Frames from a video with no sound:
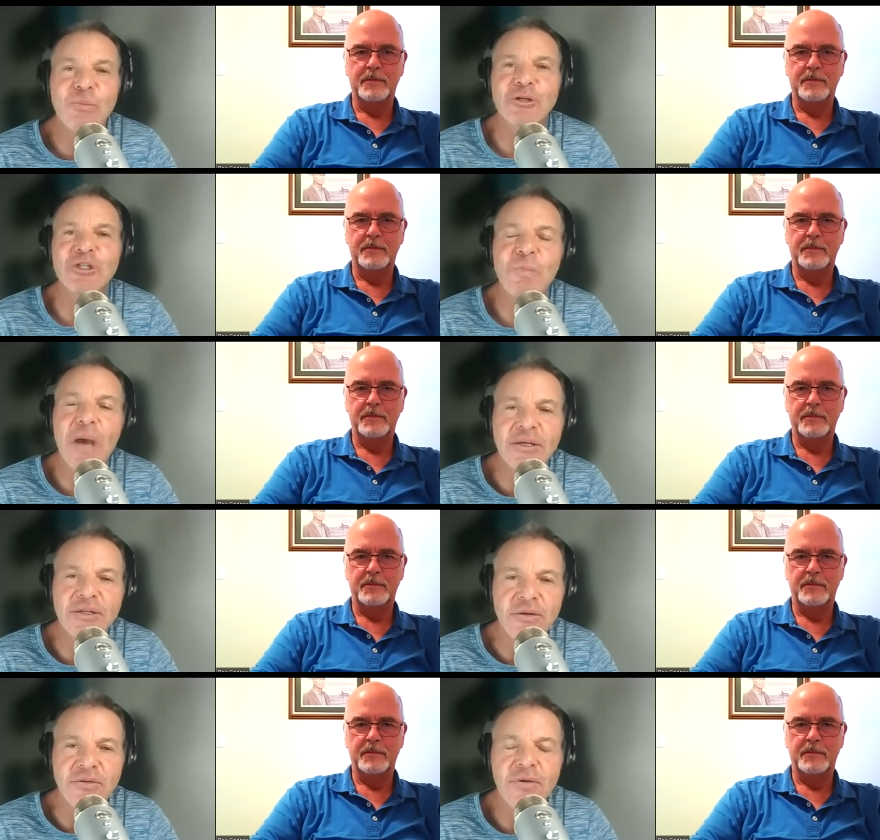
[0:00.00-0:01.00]

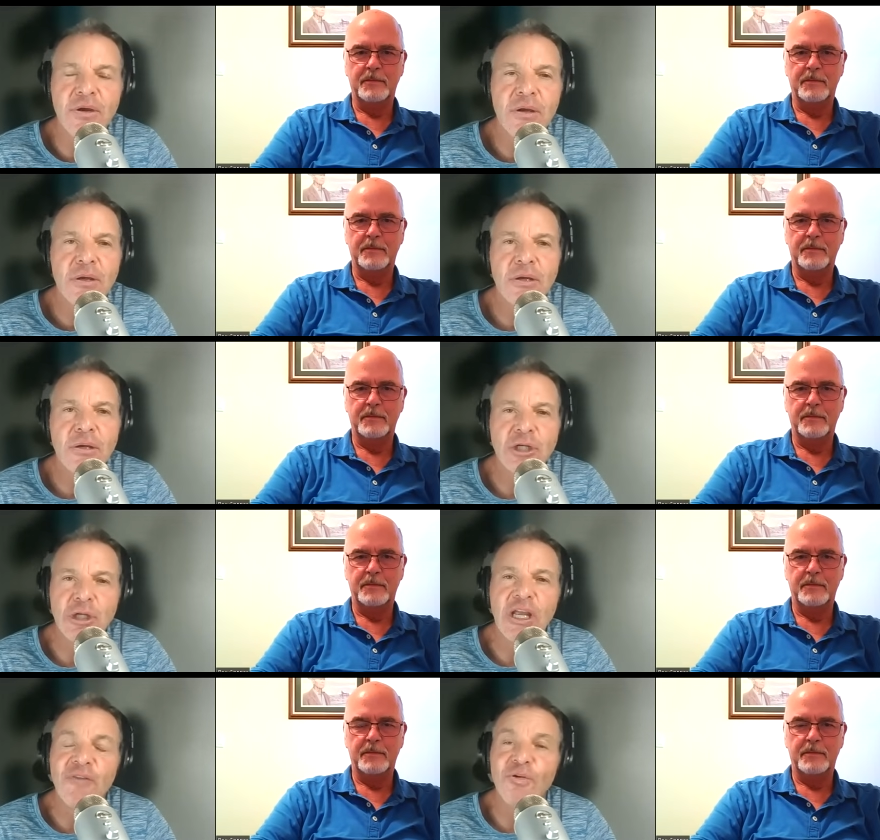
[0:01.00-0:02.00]
Speaker 1: perspective
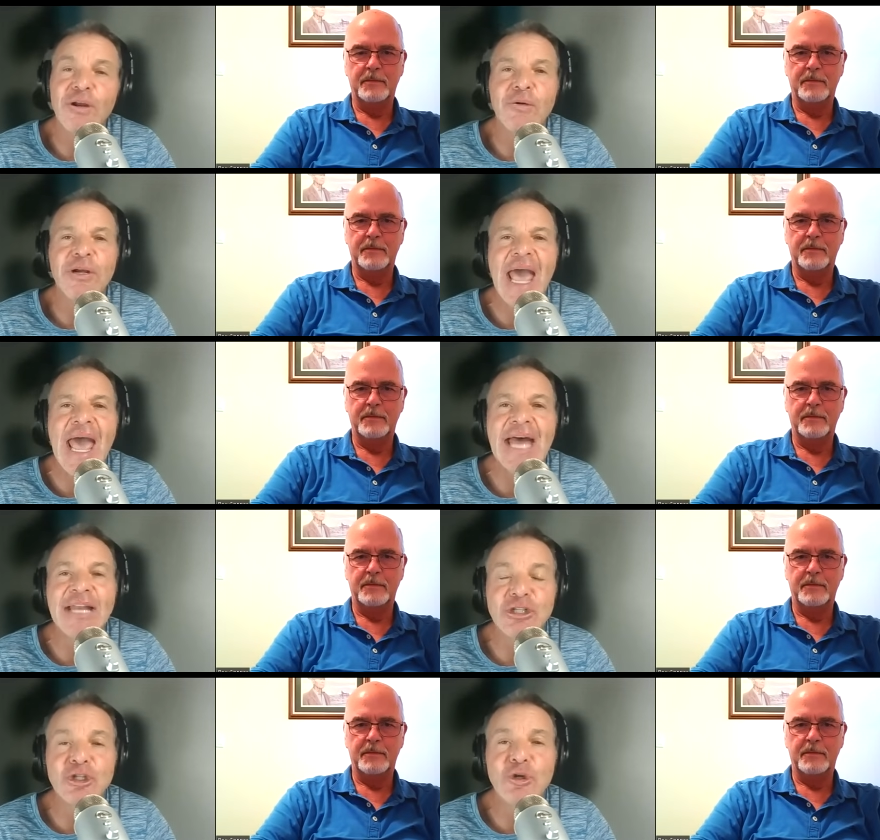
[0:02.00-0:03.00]
if we were to
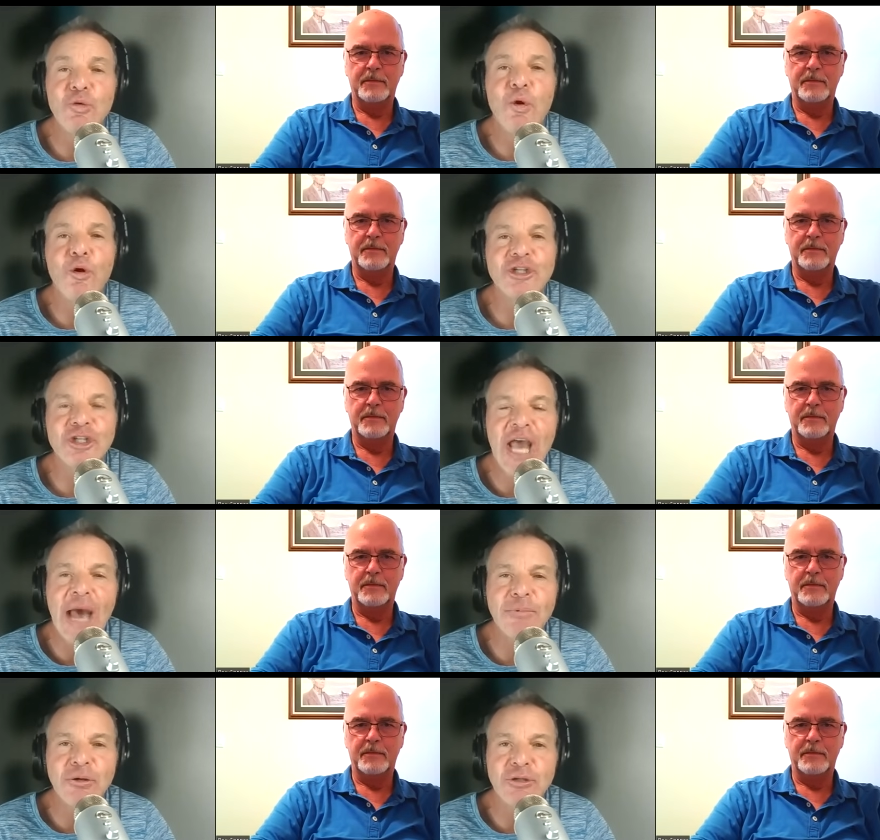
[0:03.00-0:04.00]
add 2 more
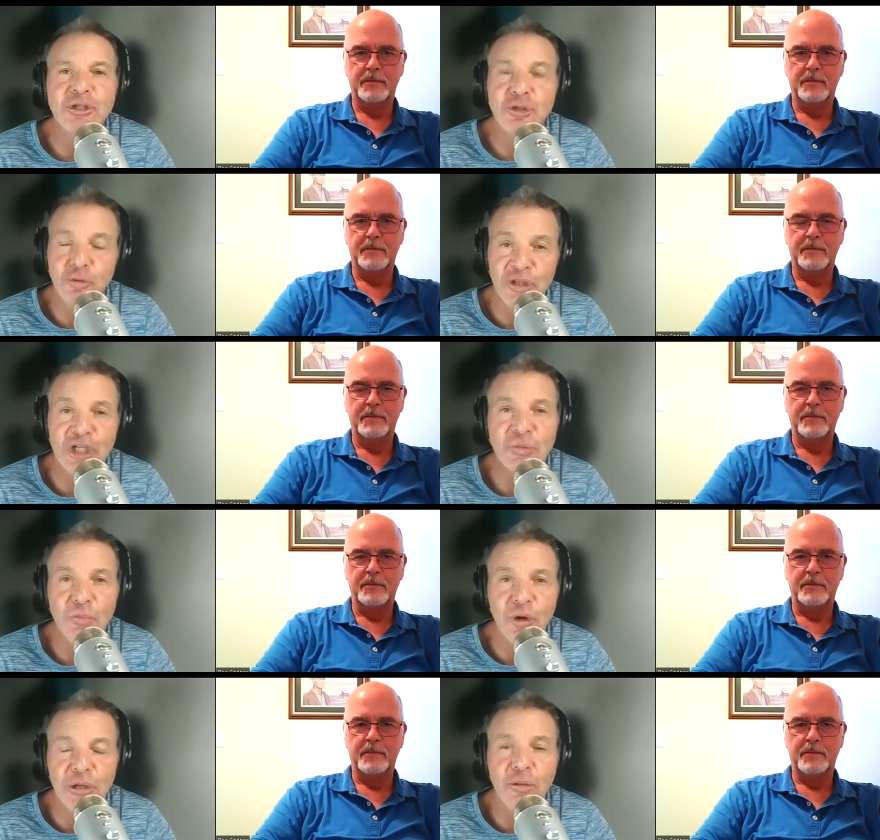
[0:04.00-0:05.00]
chapters to this
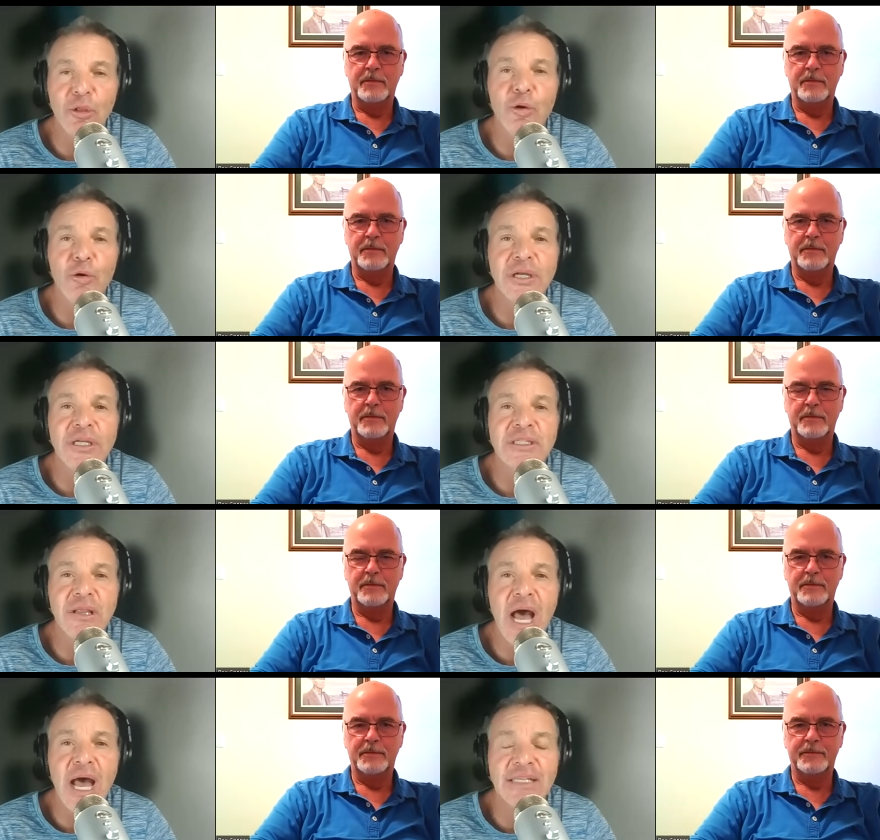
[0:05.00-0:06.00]
book, Lori's
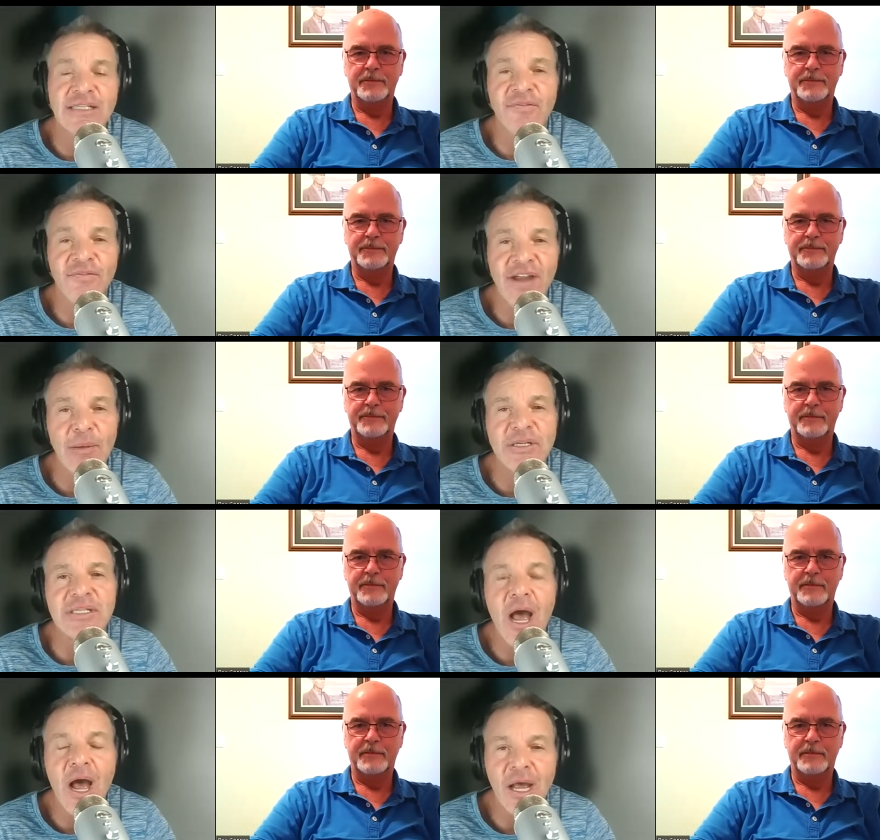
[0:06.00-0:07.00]
Lies and Family
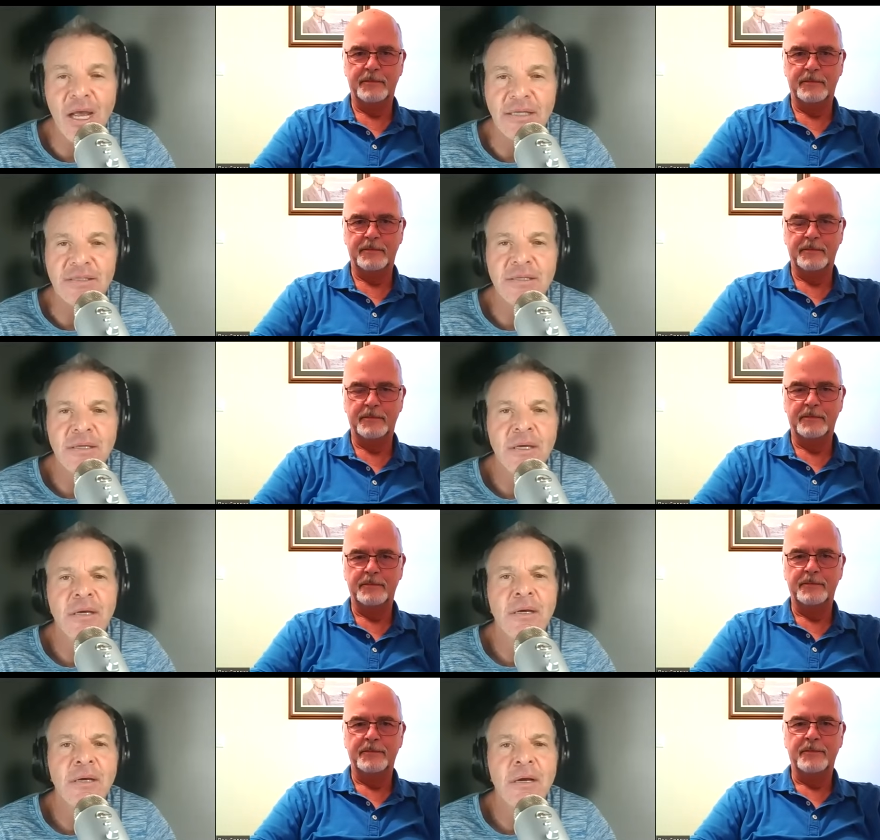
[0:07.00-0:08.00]
Ties?
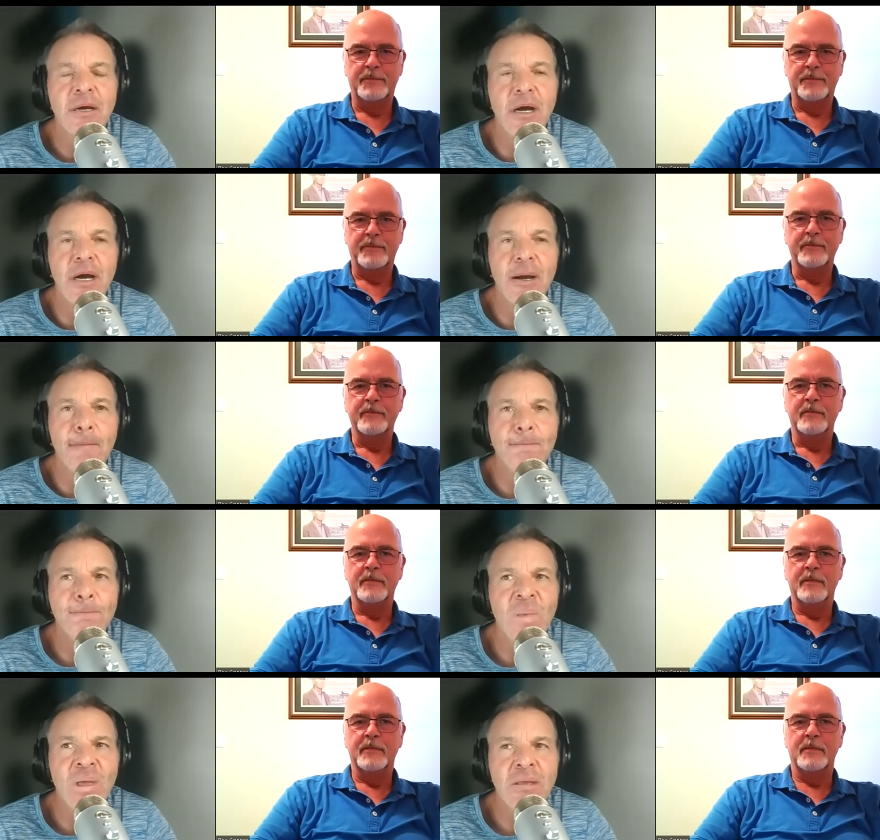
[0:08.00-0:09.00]
And
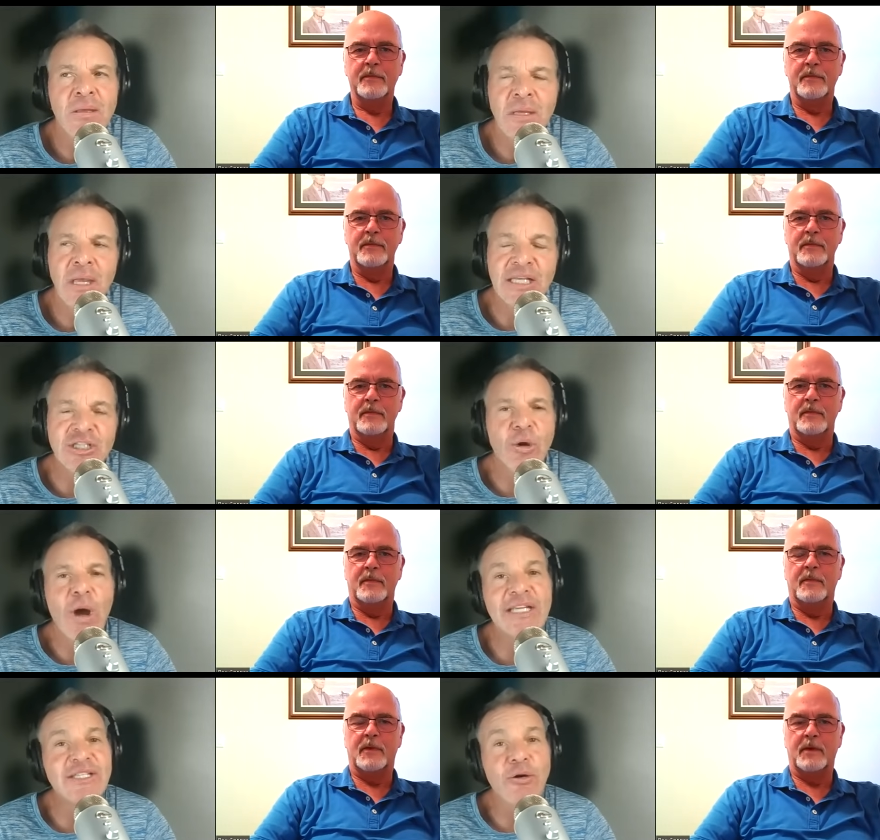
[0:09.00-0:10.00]
so
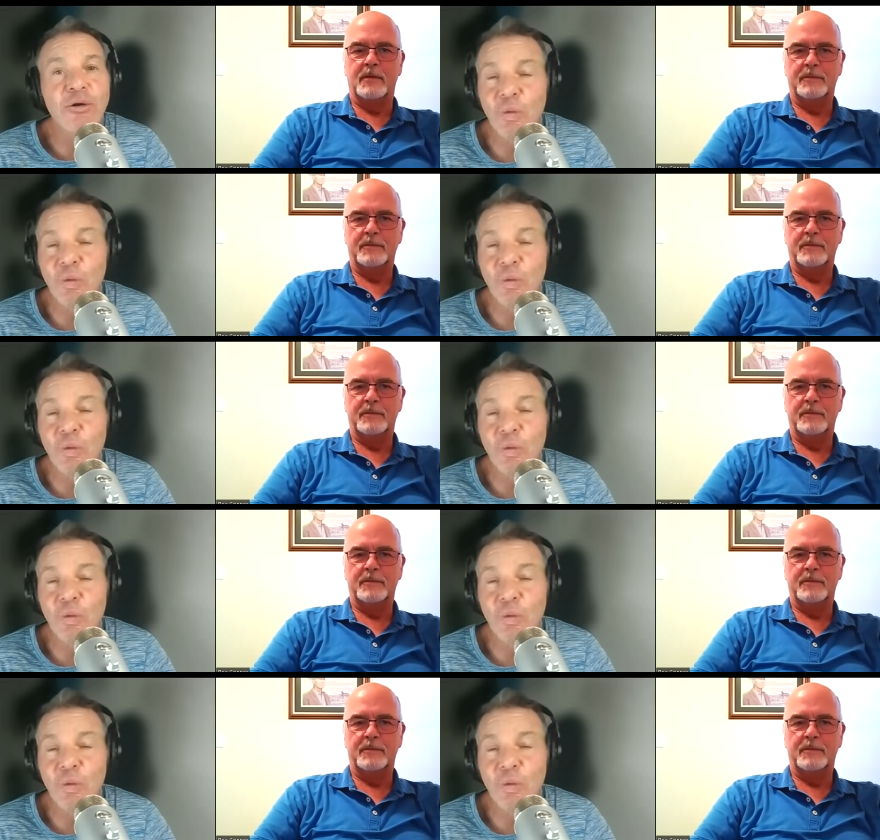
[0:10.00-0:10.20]
I started